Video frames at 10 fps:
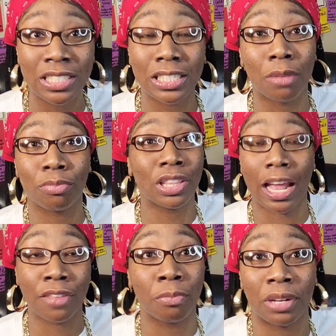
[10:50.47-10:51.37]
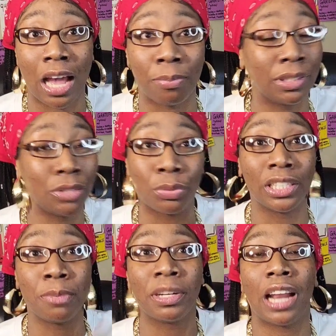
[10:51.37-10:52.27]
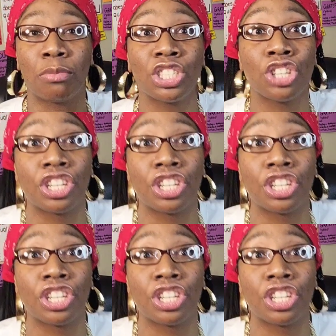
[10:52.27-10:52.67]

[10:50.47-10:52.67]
something, not even Monopoly really, but I'm just,